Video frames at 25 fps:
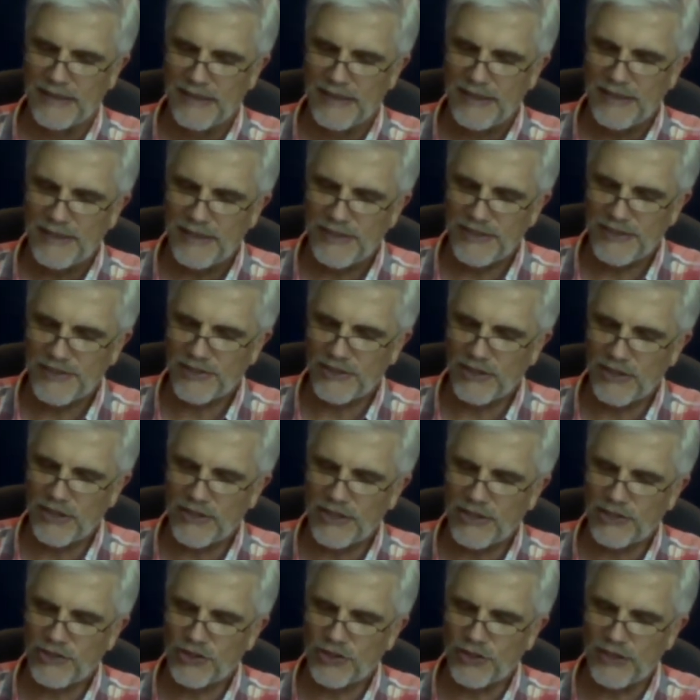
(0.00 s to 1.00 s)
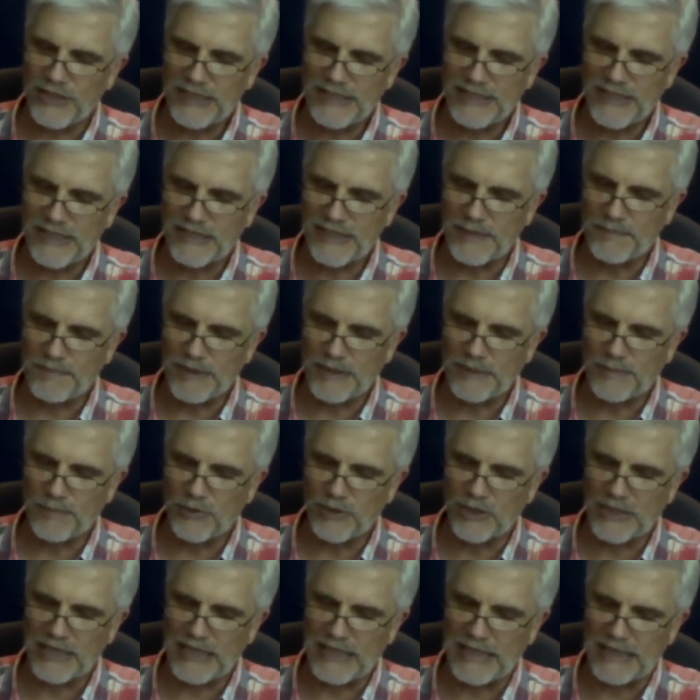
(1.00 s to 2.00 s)
You saw the choices a bit
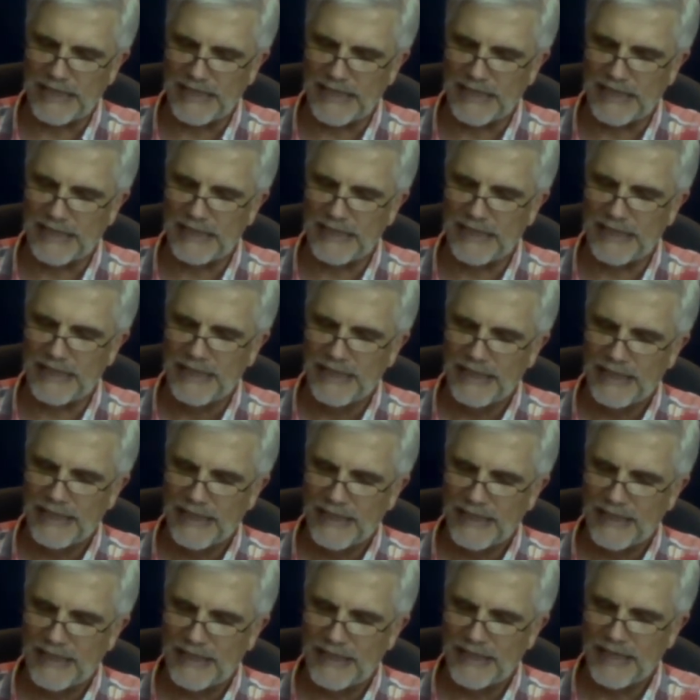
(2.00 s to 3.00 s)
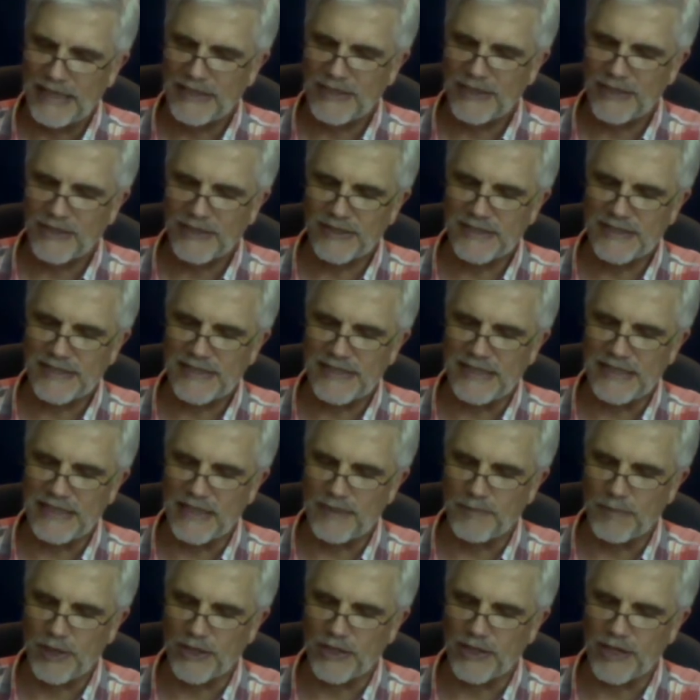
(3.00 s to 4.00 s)
more clearly than you could see
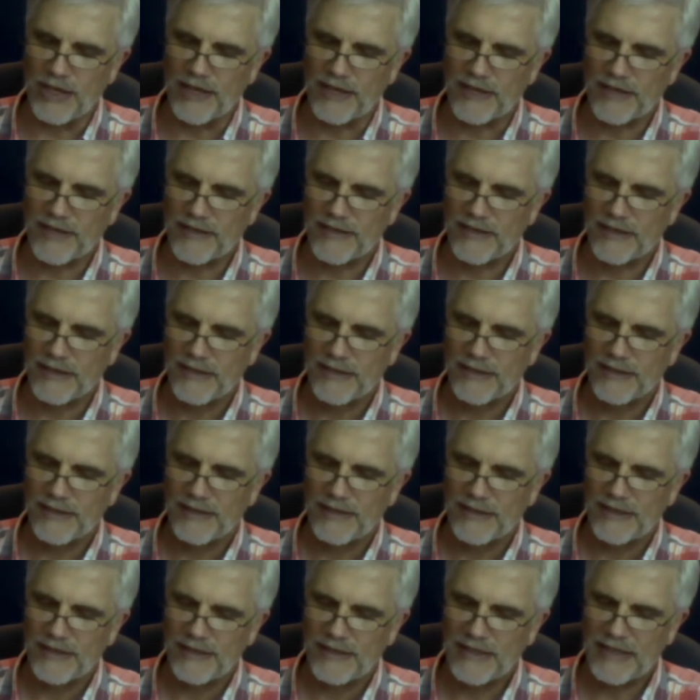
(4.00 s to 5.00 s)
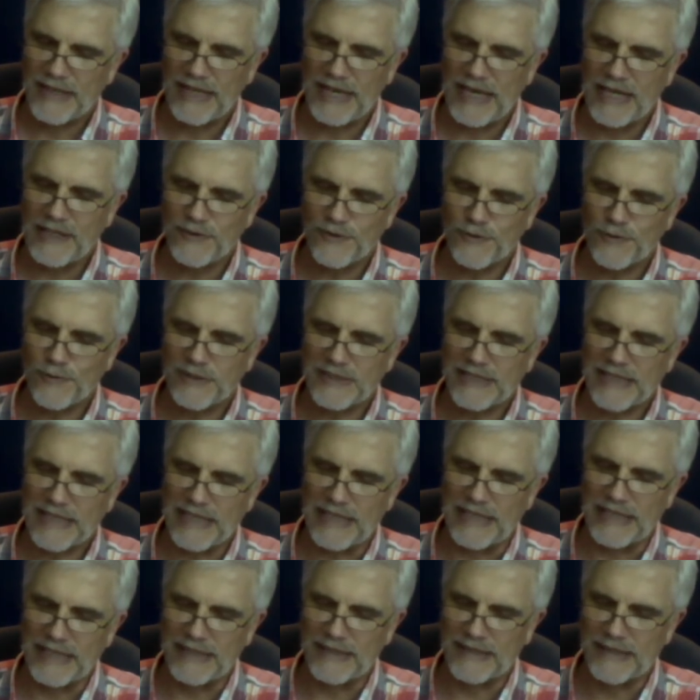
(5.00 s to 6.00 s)
them on earth. The lens was
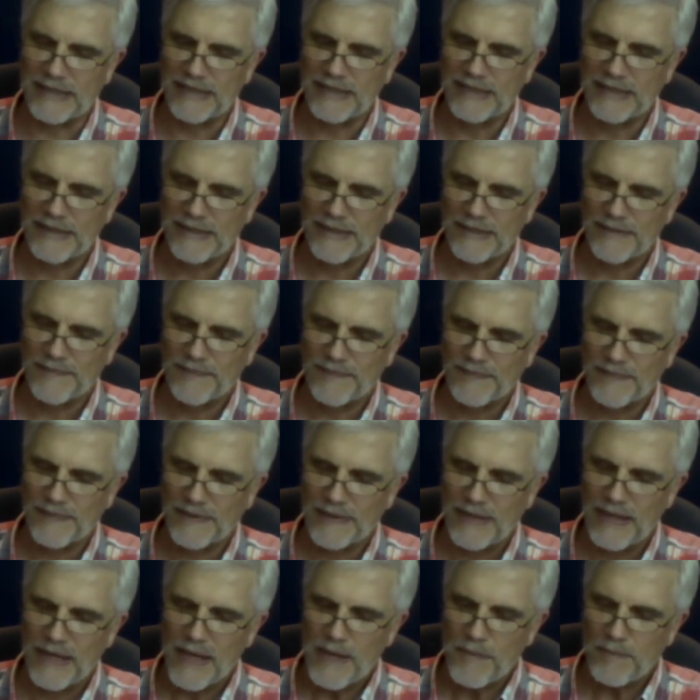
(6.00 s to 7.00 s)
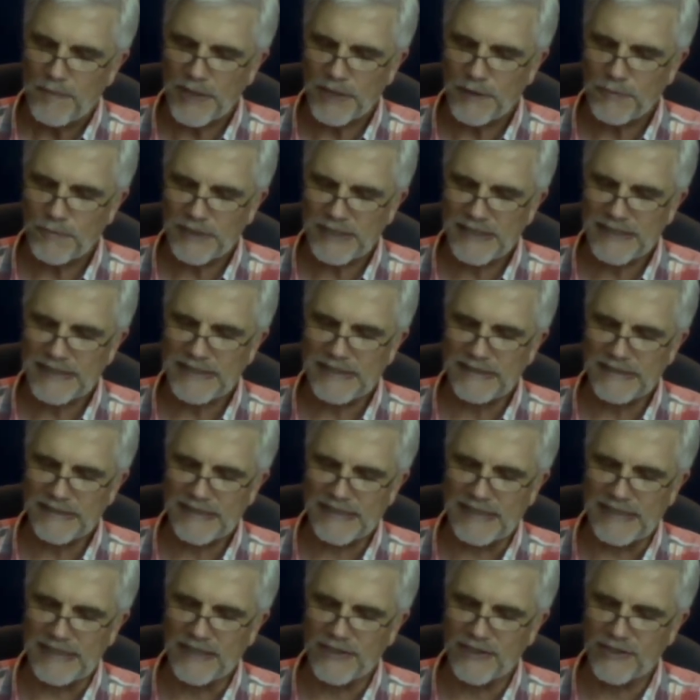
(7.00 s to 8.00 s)
clearer, but it was still
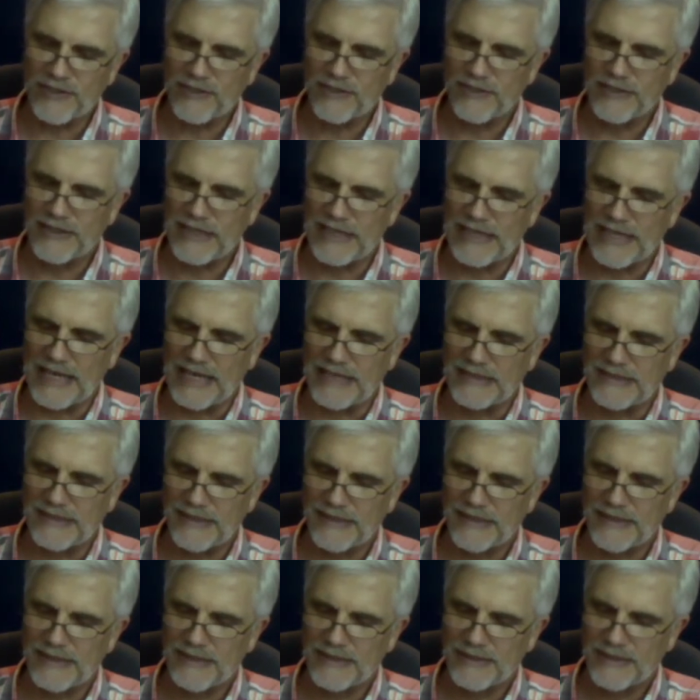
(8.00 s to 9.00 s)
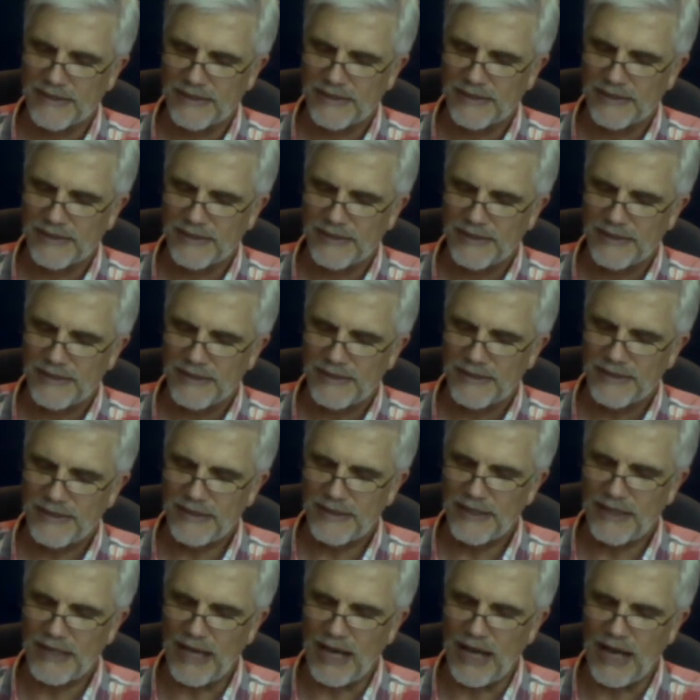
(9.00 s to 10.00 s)
seen through the lens. Do
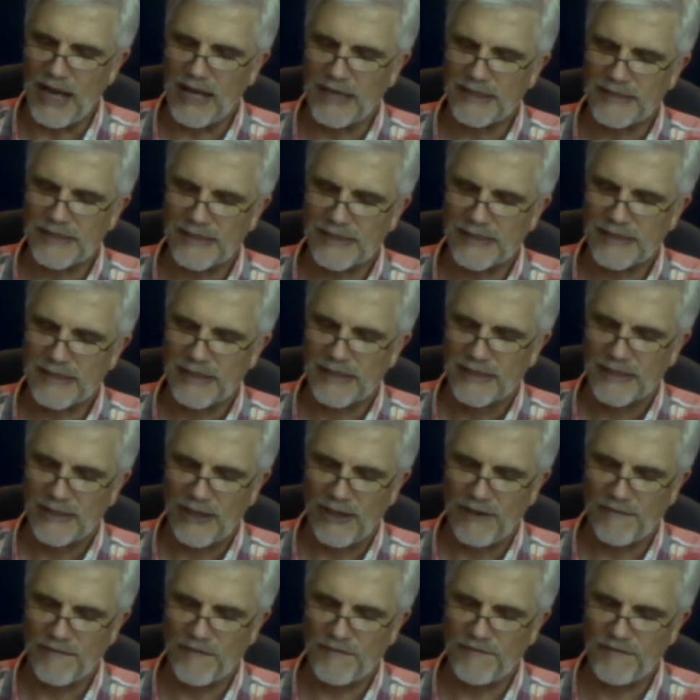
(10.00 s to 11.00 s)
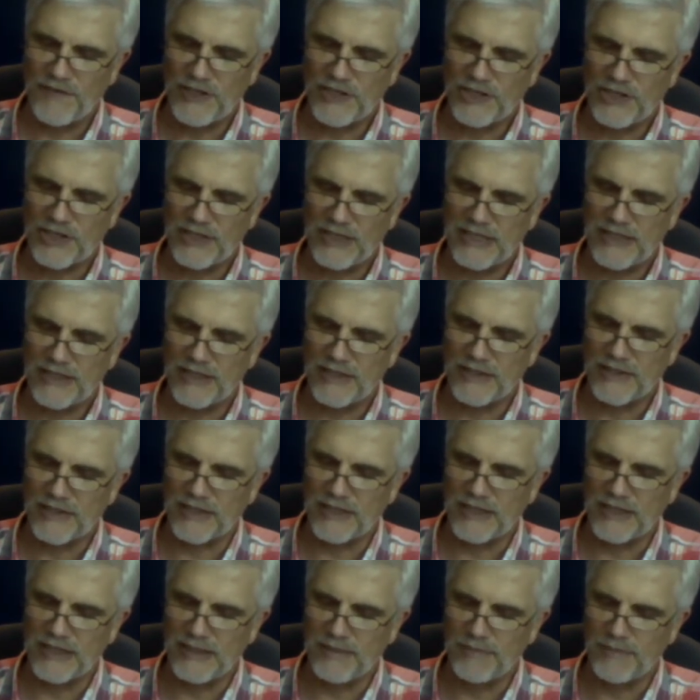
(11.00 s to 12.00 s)
not ask of a vision in a
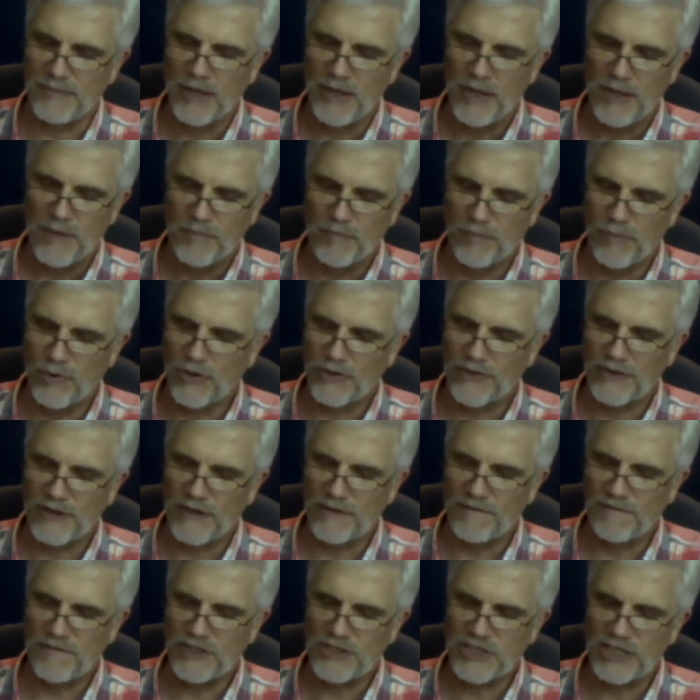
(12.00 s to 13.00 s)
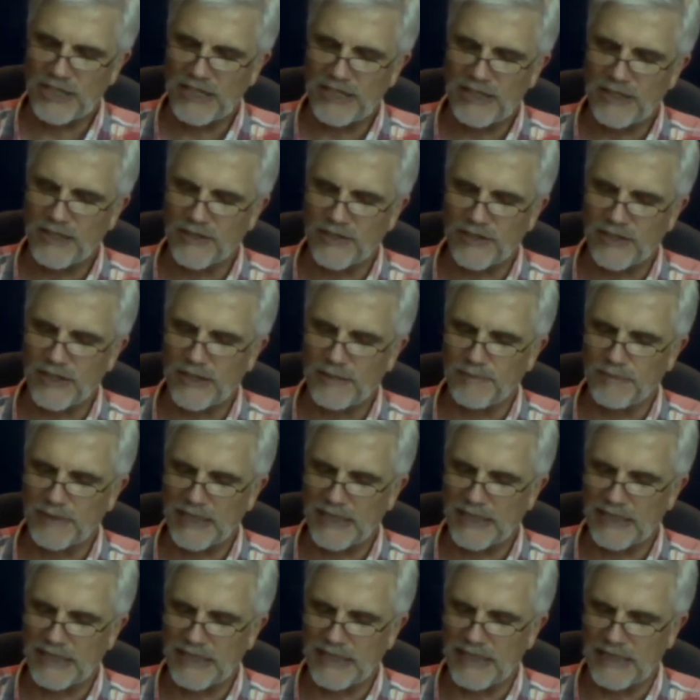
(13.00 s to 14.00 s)
dream more than a vision in a dream
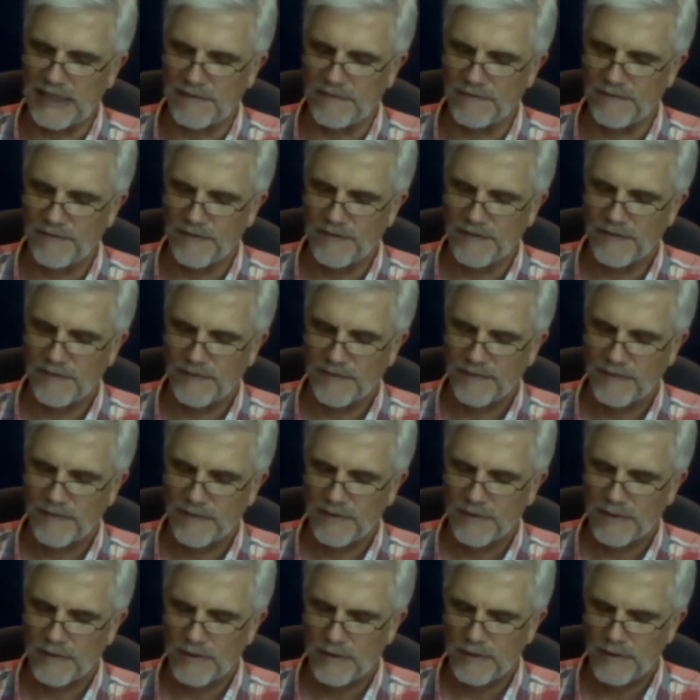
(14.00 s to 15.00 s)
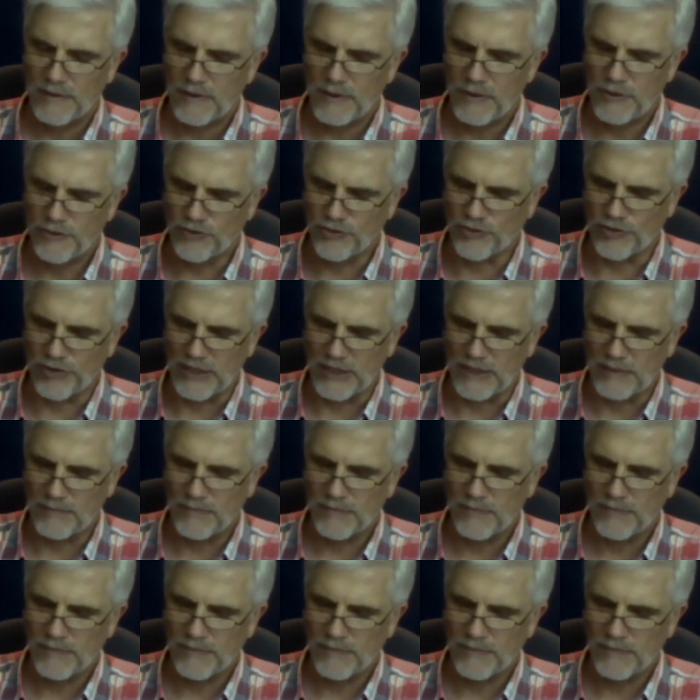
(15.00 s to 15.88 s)
can give." A dream?